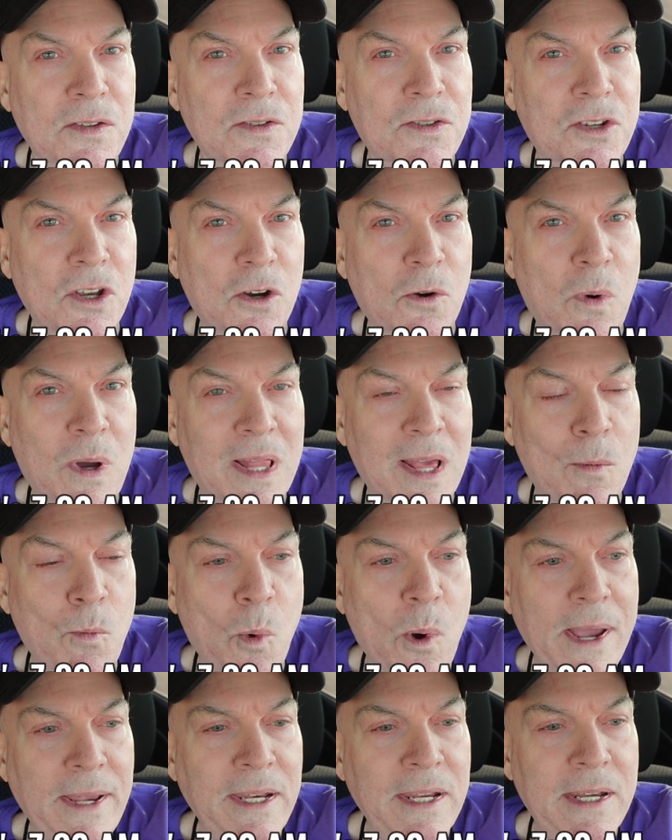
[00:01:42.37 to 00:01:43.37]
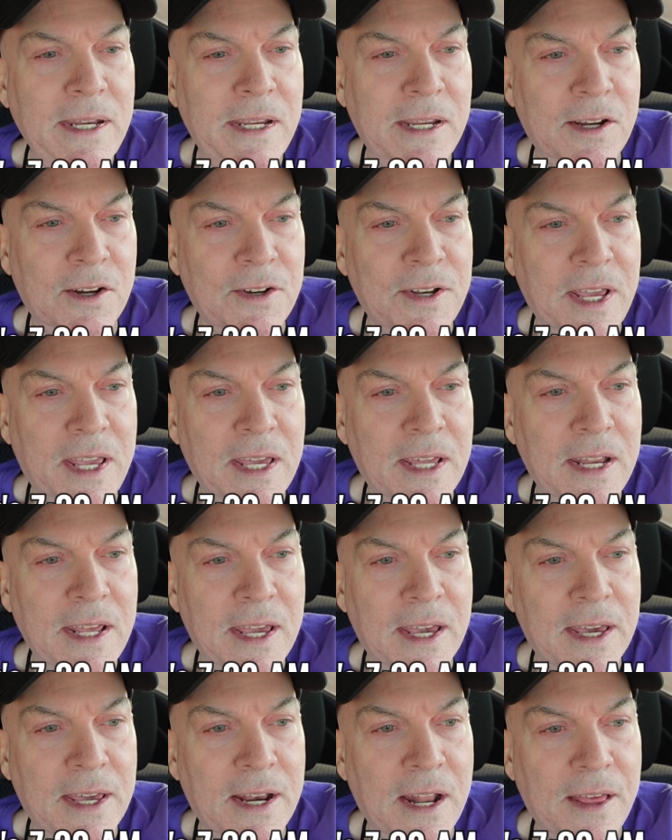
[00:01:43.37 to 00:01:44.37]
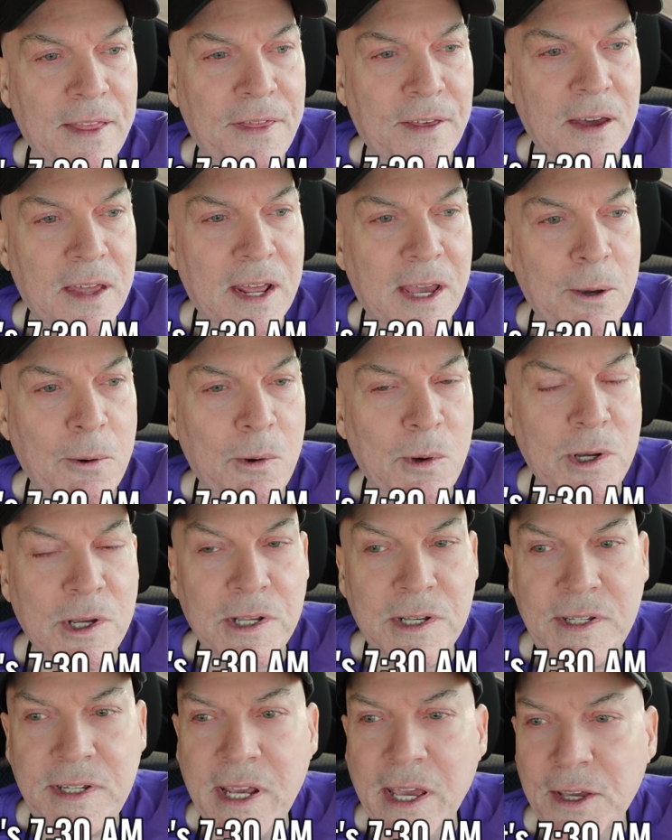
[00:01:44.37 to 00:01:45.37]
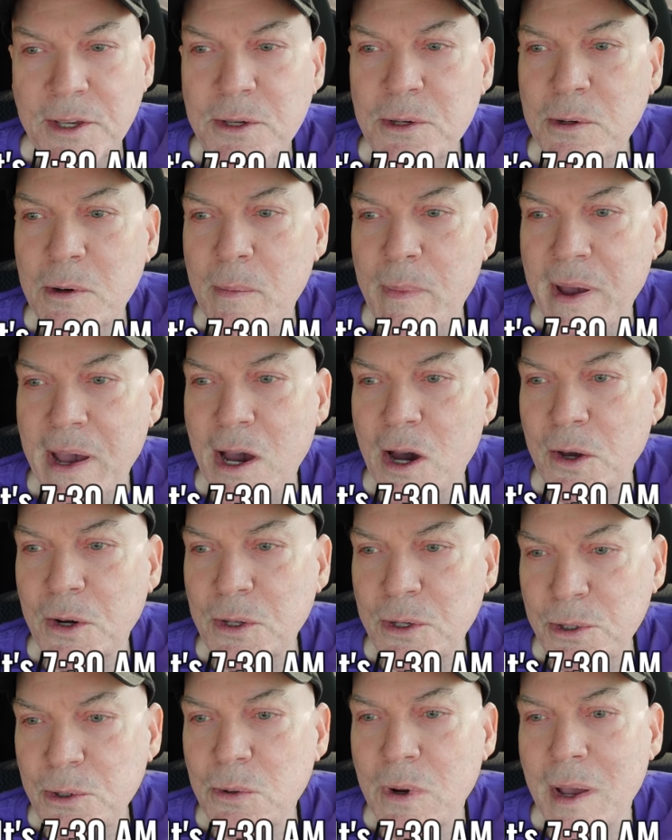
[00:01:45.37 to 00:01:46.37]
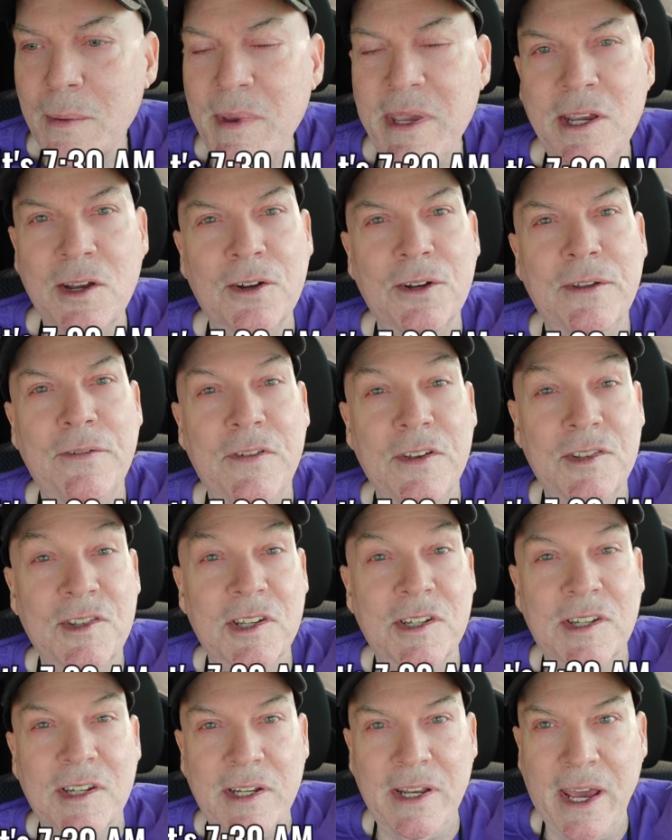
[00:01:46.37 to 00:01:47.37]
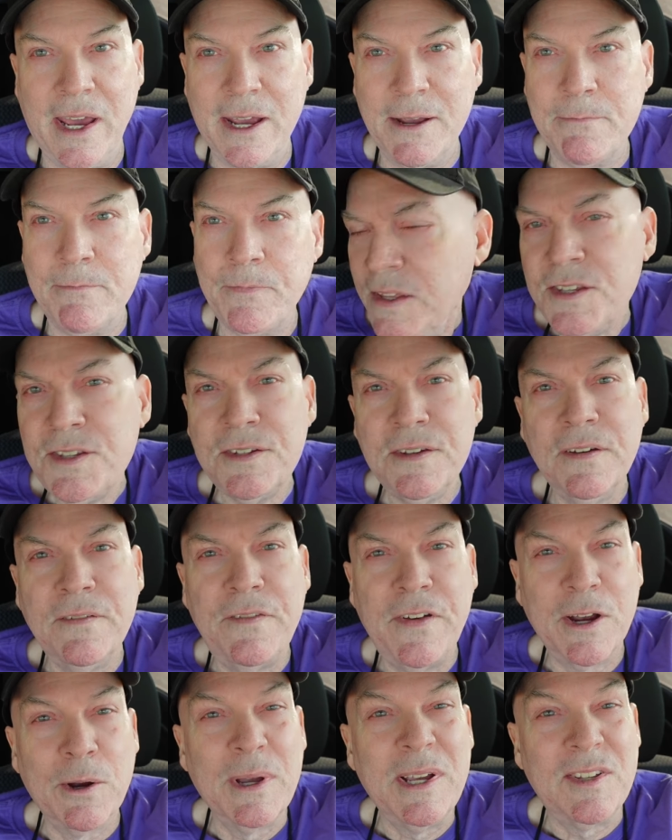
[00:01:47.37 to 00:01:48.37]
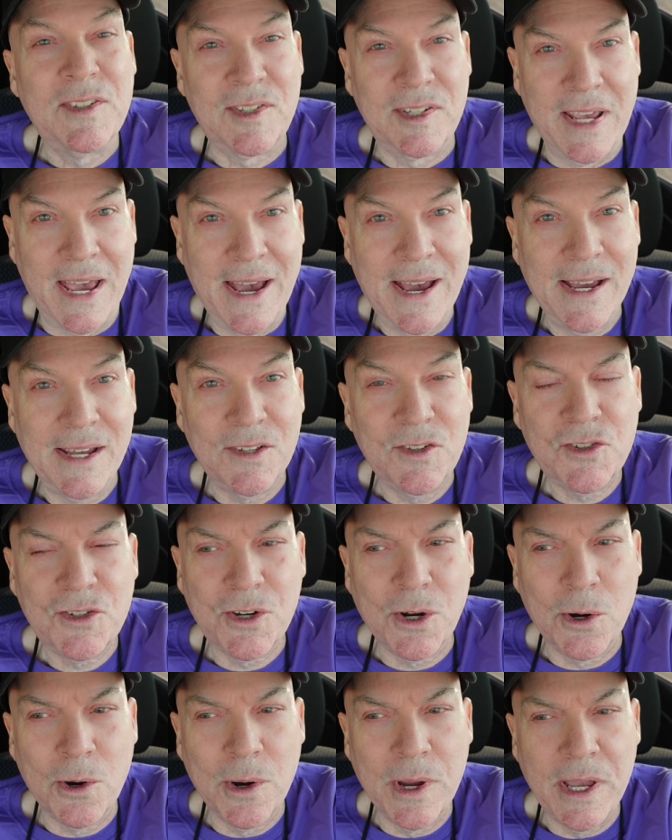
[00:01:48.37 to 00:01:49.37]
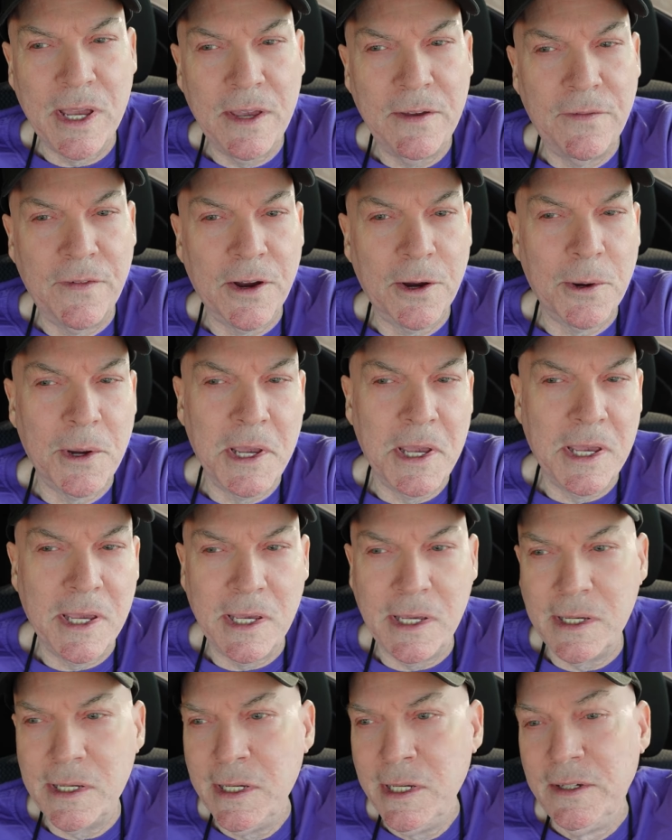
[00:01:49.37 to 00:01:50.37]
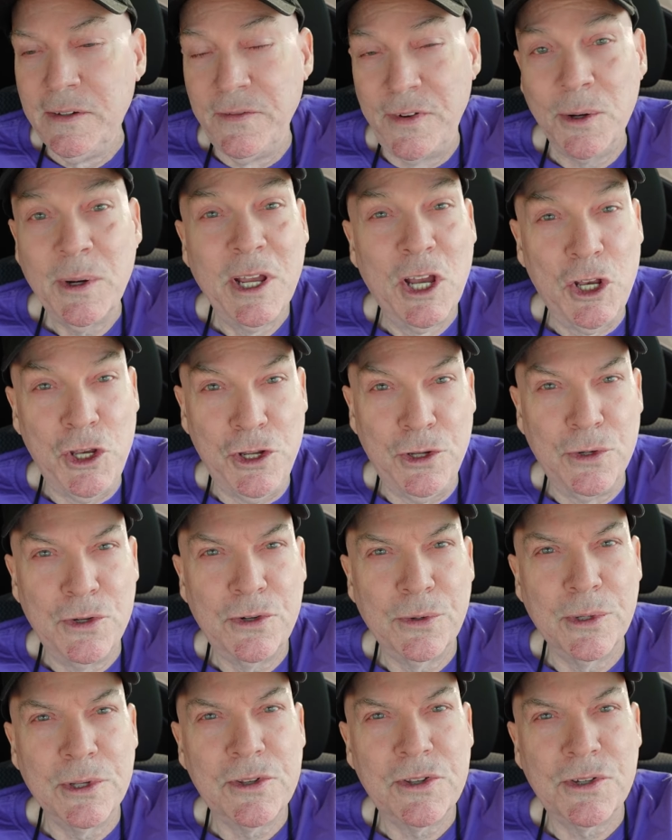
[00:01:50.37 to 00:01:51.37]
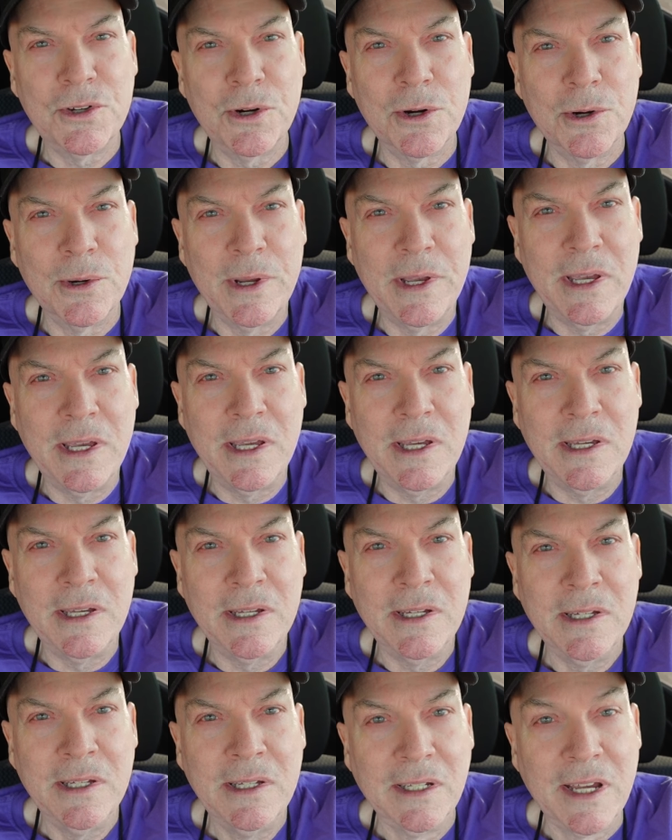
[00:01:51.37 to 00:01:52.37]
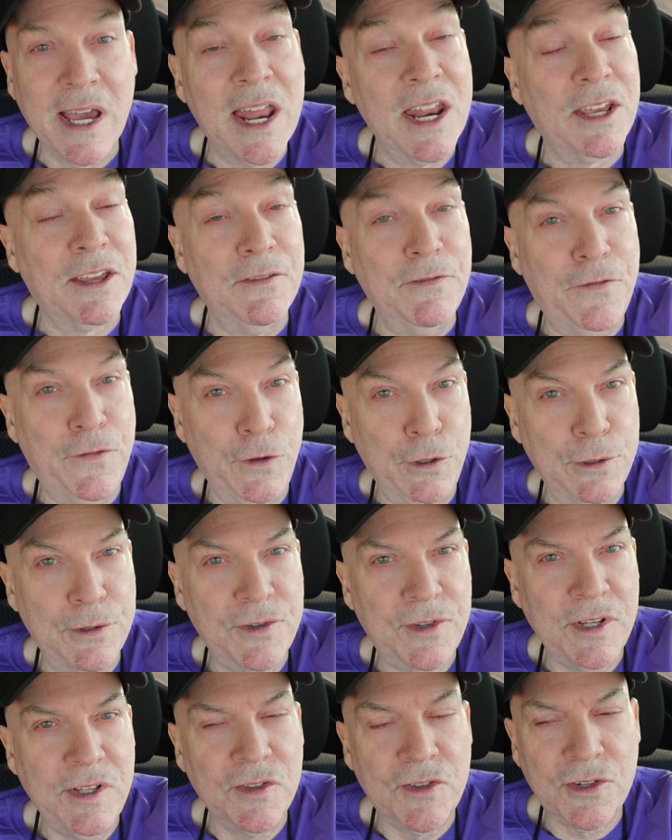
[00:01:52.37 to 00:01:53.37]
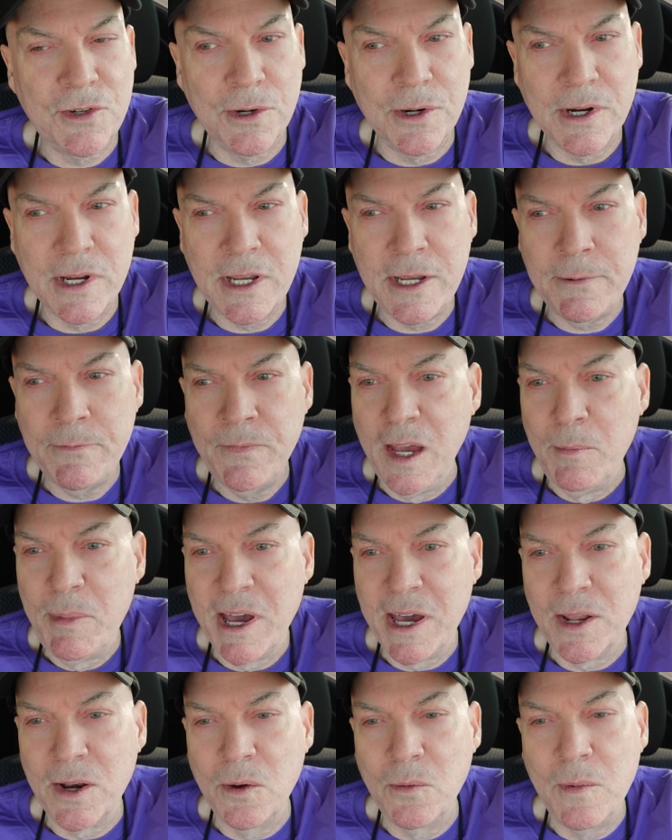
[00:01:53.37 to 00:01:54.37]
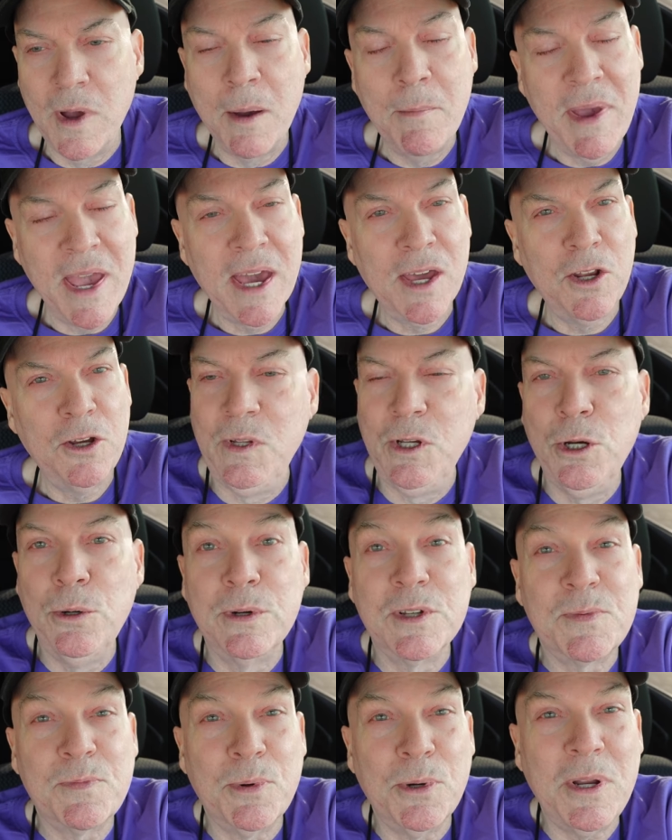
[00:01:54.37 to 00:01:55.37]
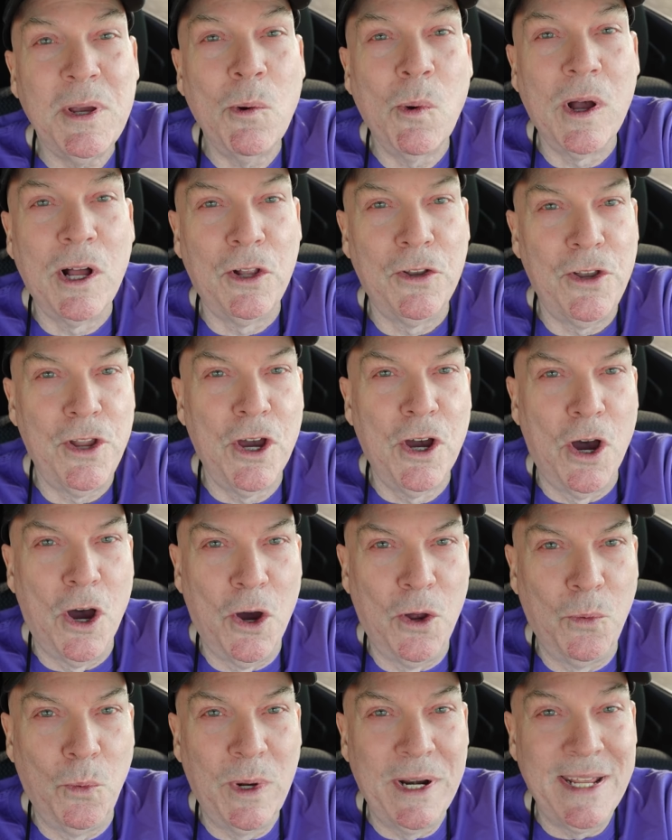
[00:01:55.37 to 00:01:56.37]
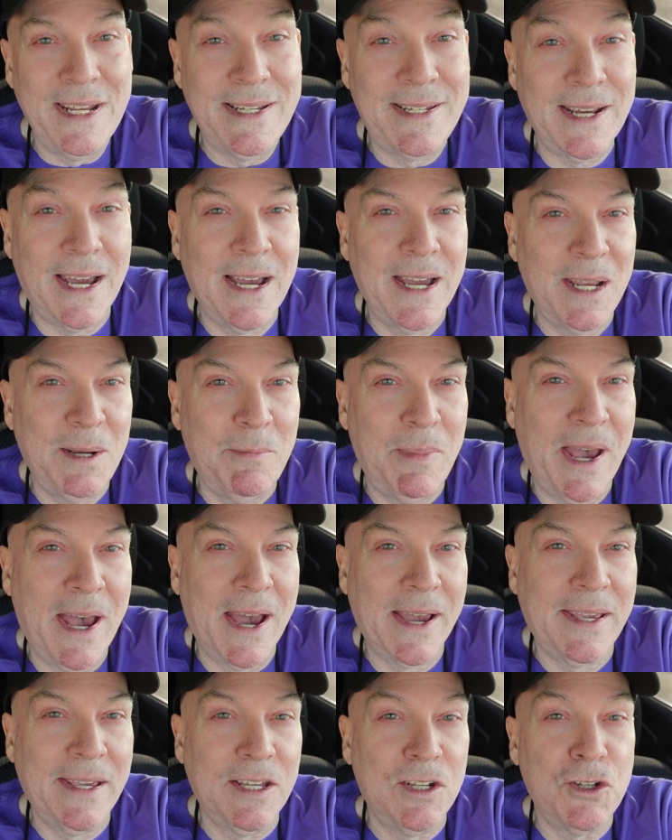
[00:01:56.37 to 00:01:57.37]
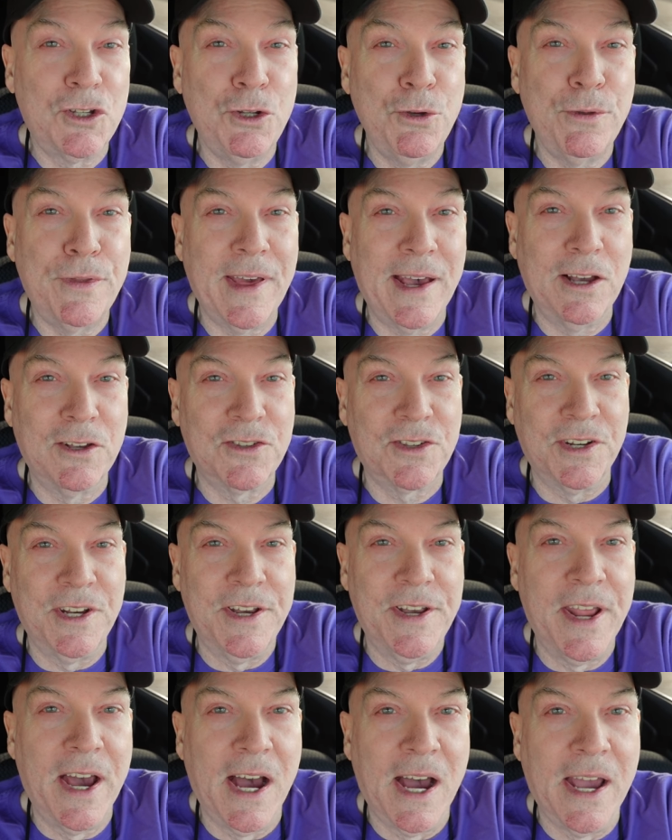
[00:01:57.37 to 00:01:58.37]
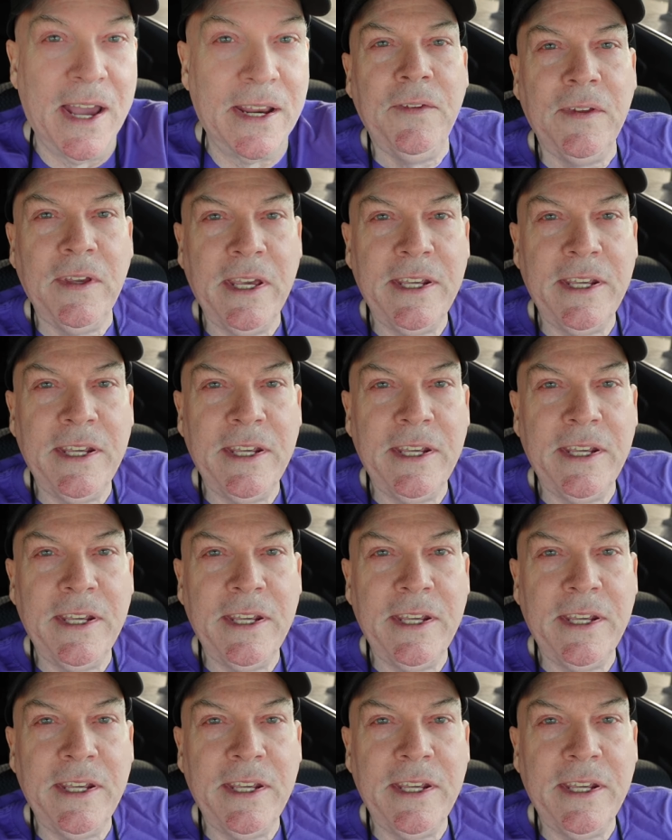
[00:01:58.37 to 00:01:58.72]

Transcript: So while I'm waiting here to get in, I thought I would tell you about who I'm here to visit today. This is a very sad story, very, very unusual story kind of confusing story about a, a, man who was pretty well known when he died back in 2009.